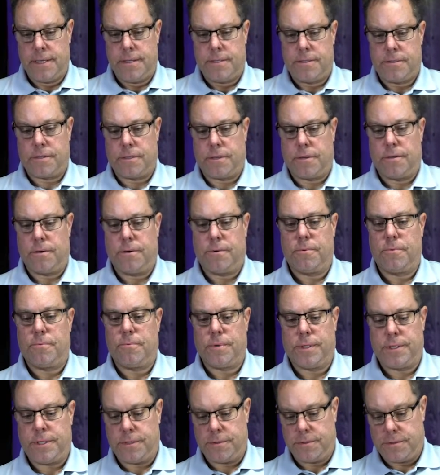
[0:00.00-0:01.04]
So
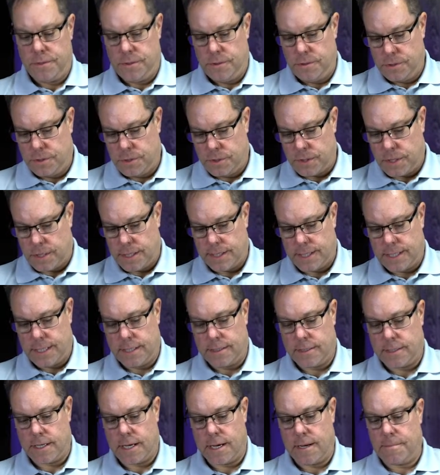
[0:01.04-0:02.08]
when you do start
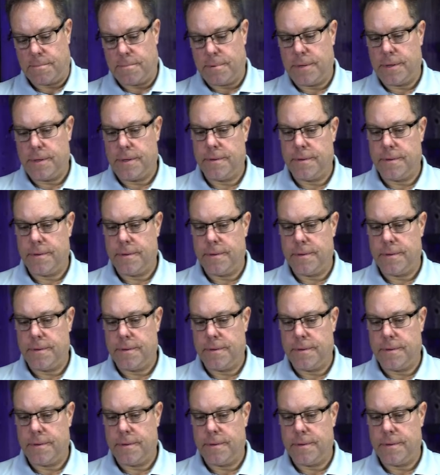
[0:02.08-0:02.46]
this up,